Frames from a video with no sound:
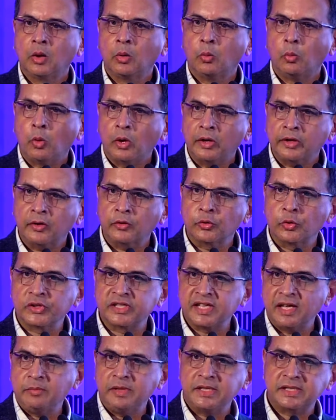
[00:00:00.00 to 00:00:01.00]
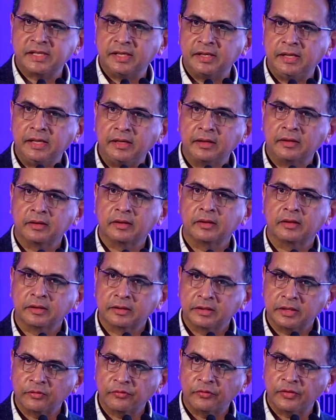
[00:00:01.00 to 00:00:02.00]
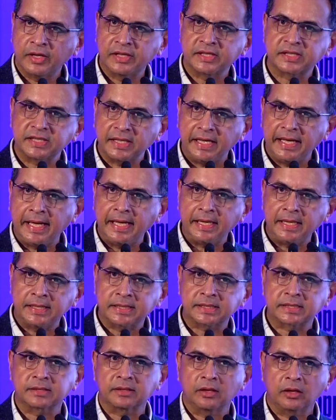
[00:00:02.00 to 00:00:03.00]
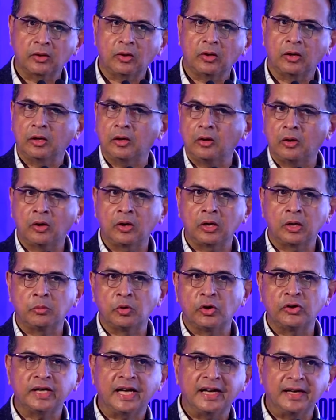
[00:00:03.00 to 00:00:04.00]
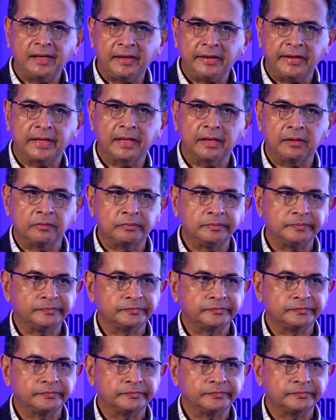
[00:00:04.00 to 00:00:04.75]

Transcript: What are those ABCD? The first, A, is all about analytical.